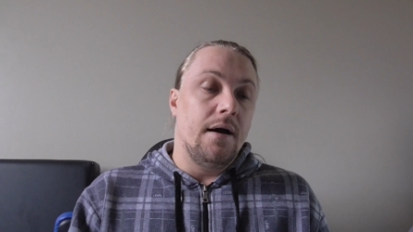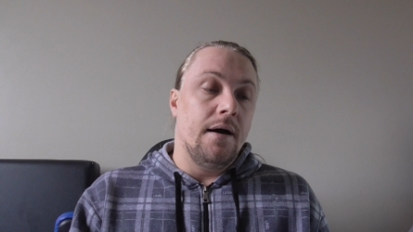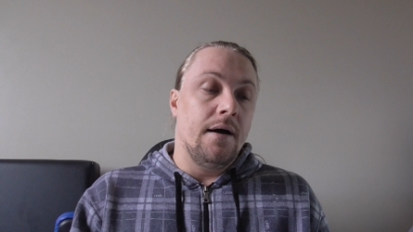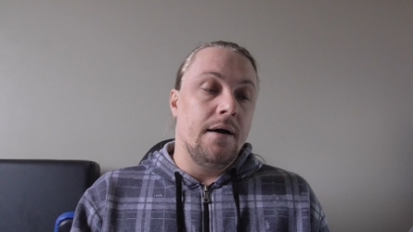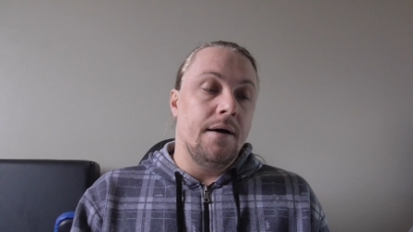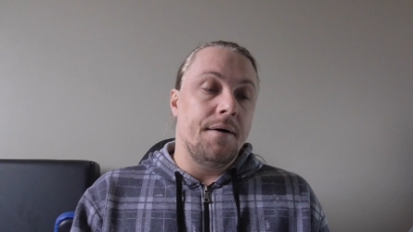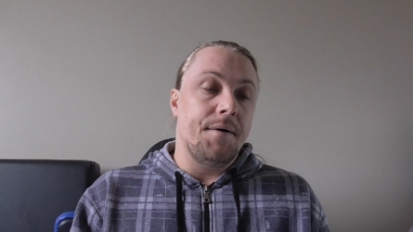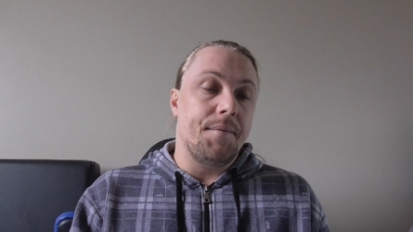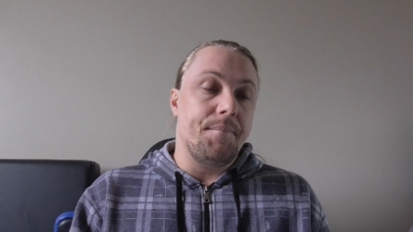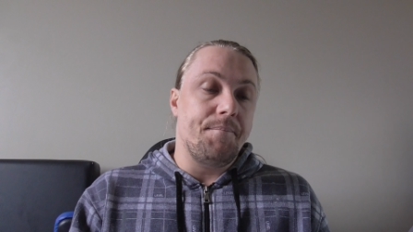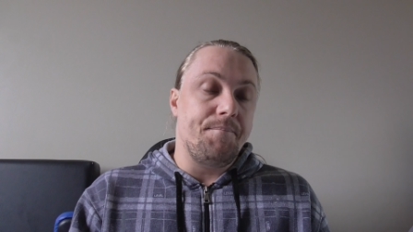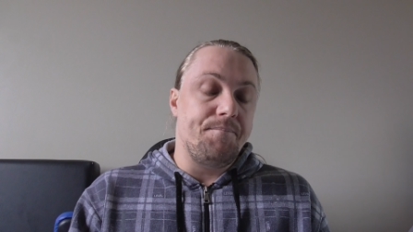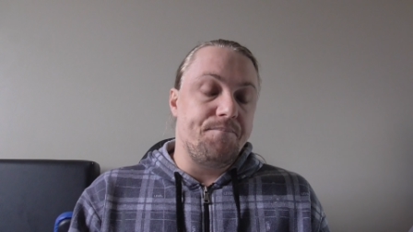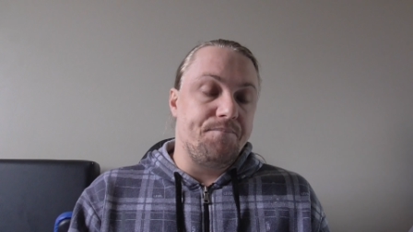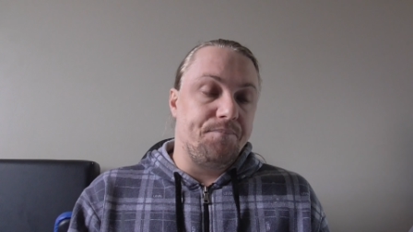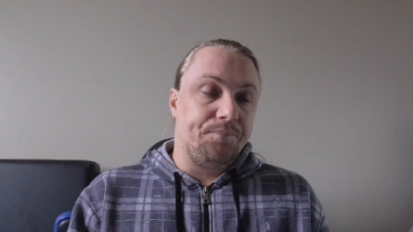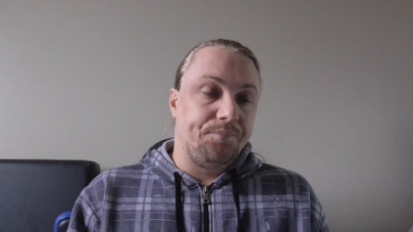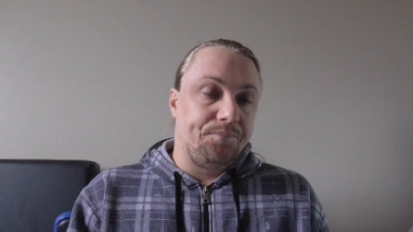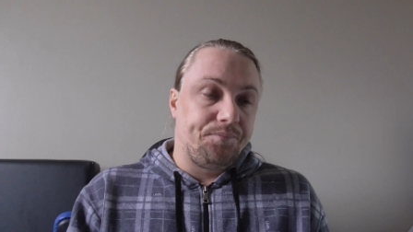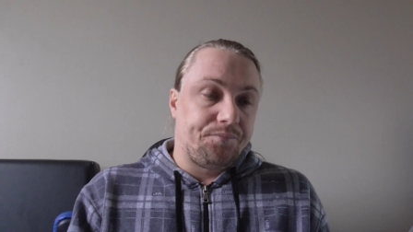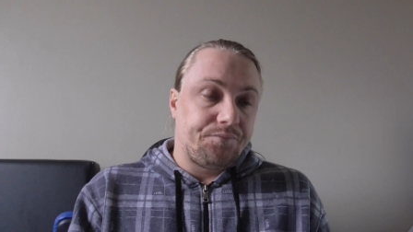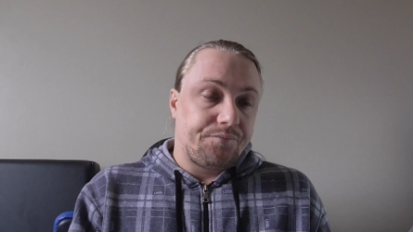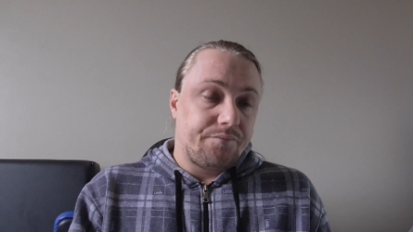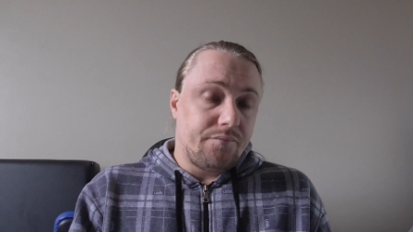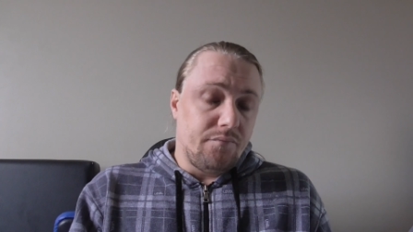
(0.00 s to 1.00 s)

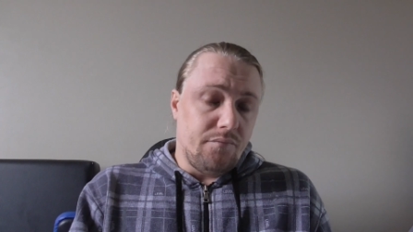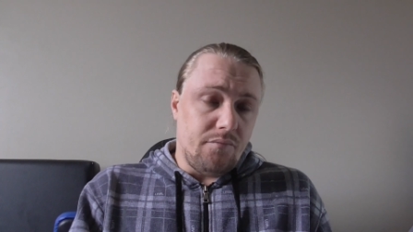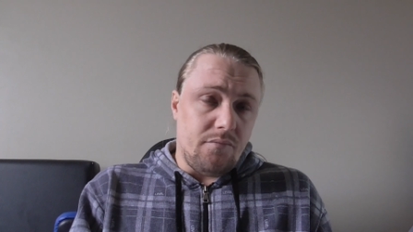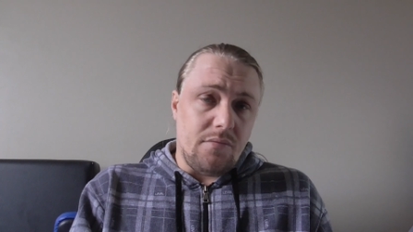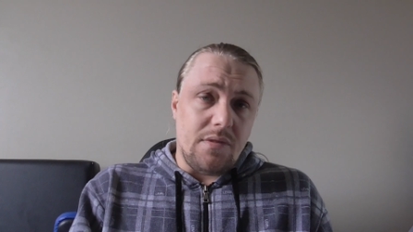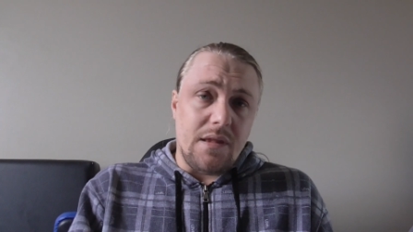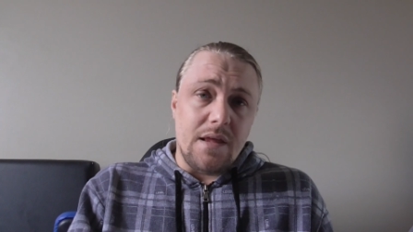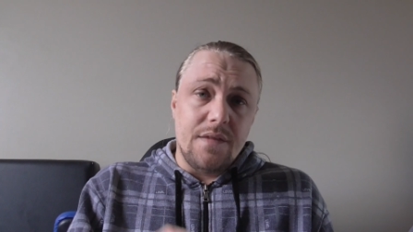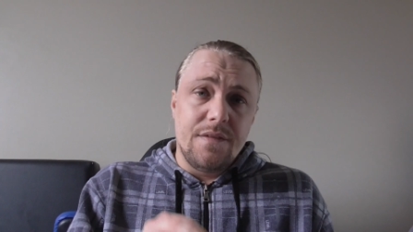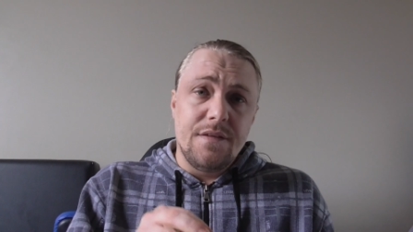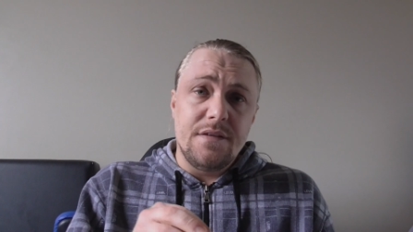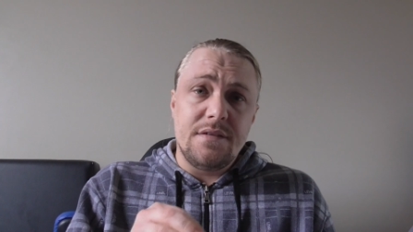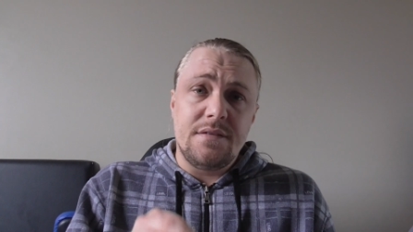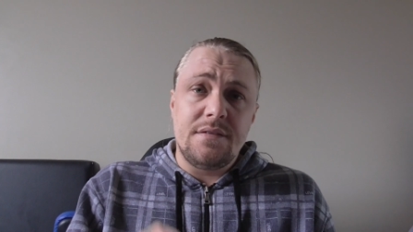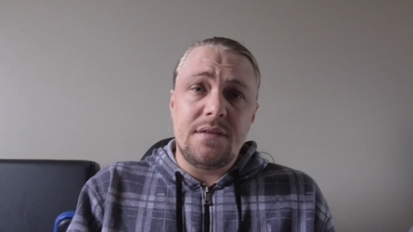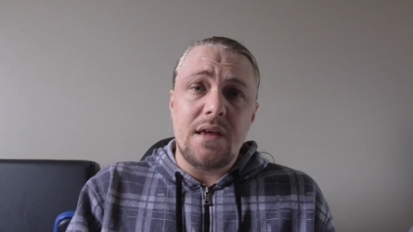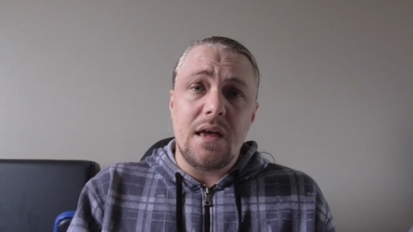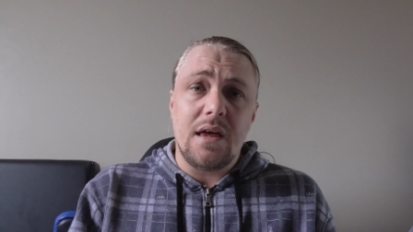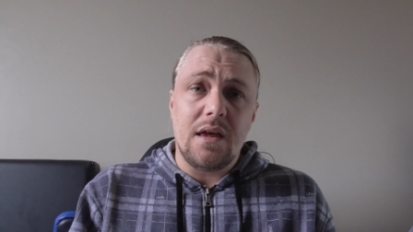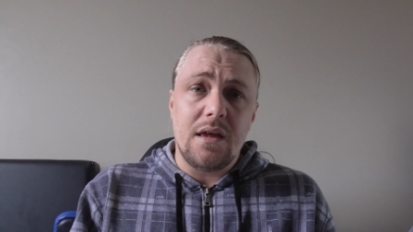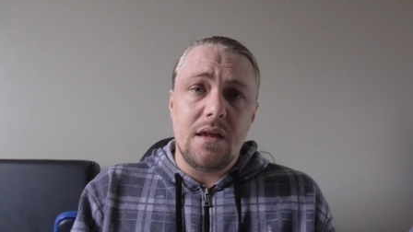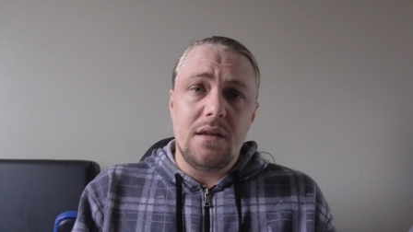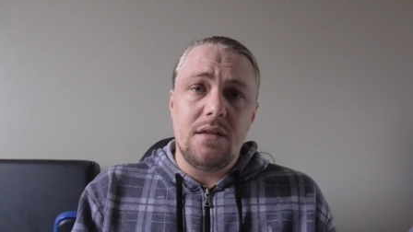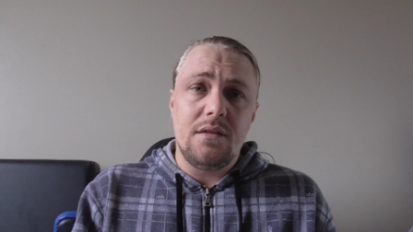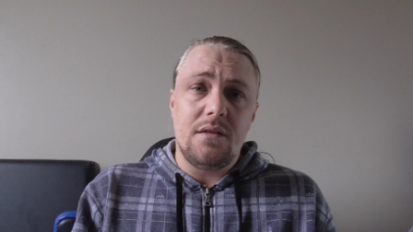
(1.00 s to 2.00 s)
The
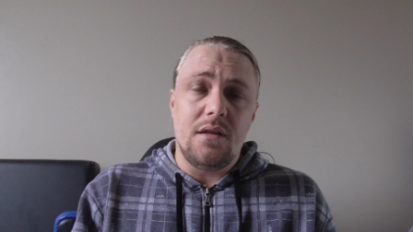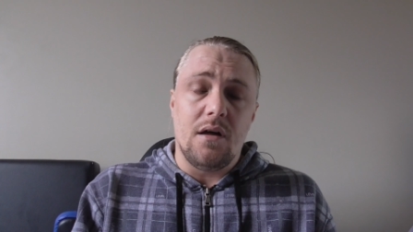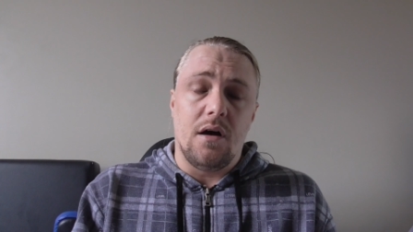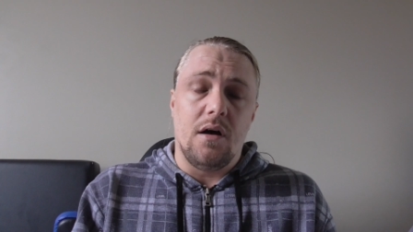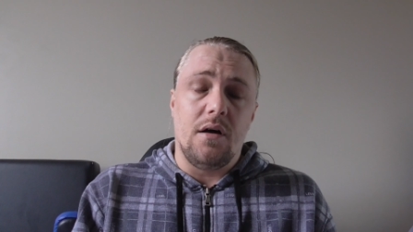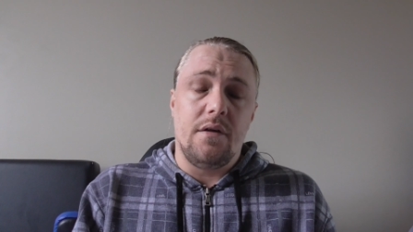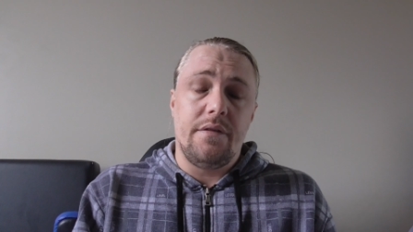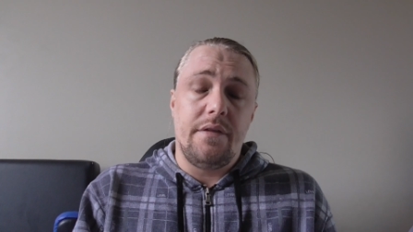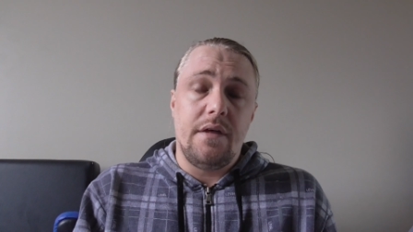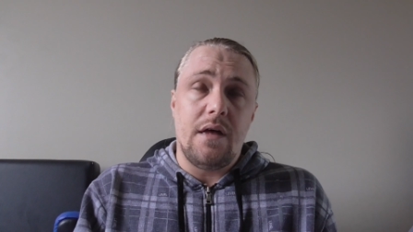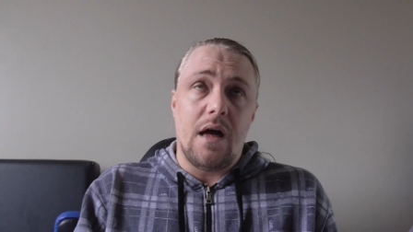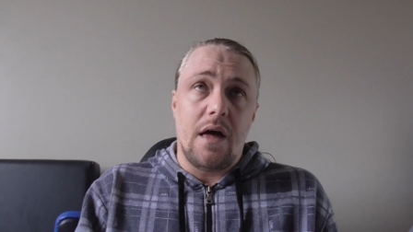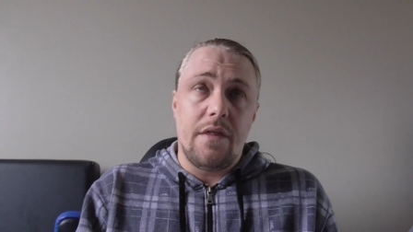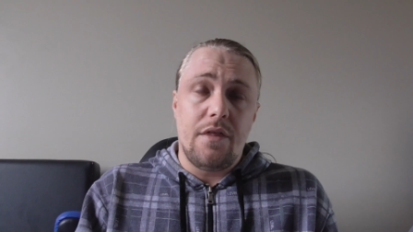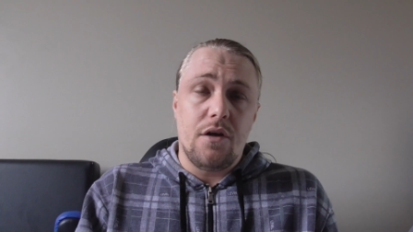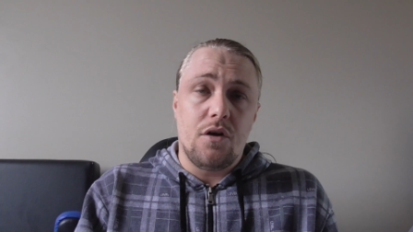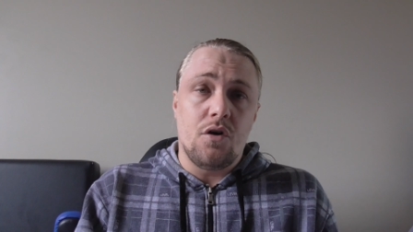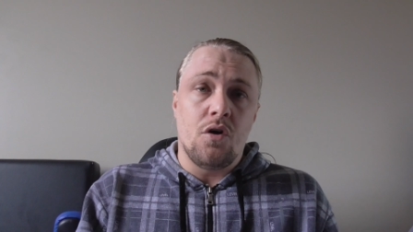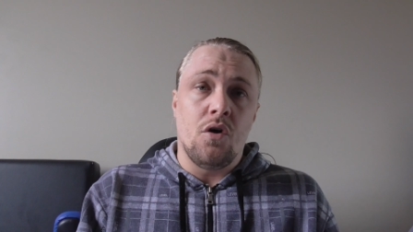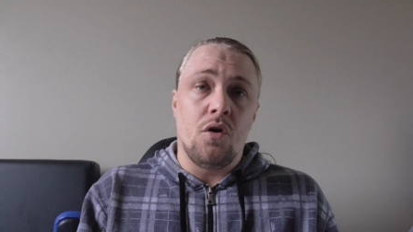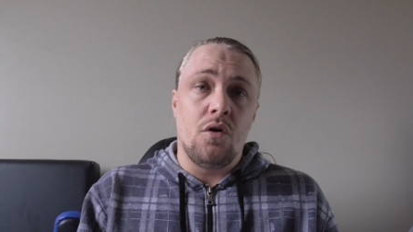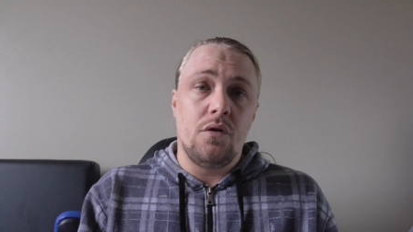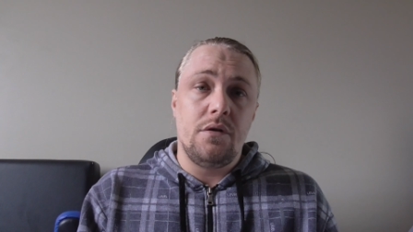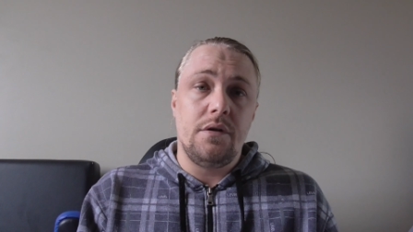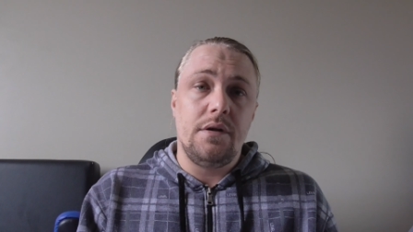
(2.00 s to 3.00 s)
other
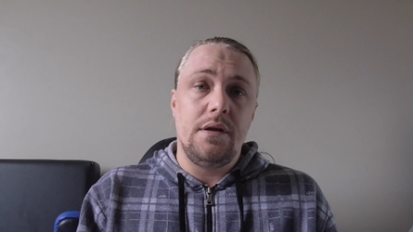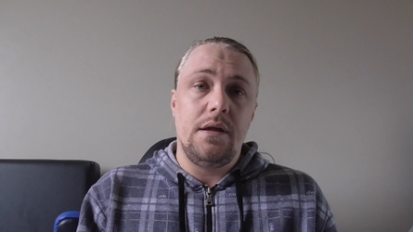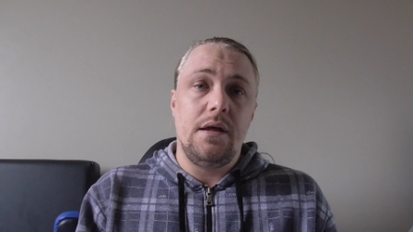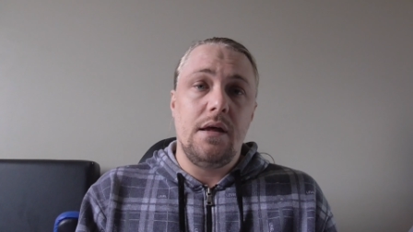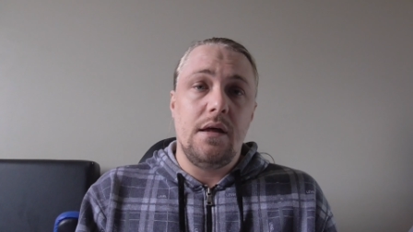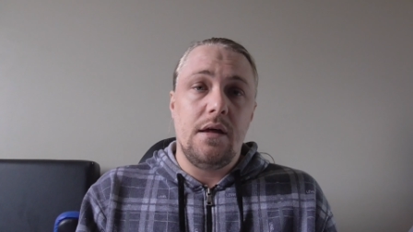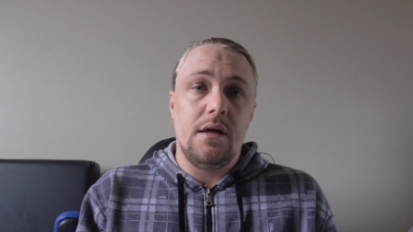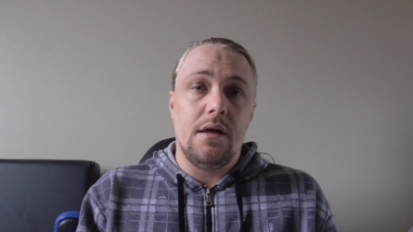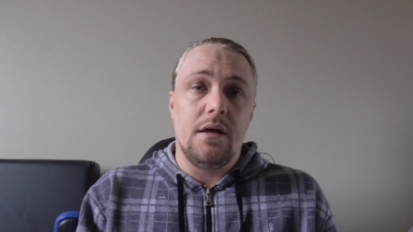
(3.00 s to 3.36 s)
con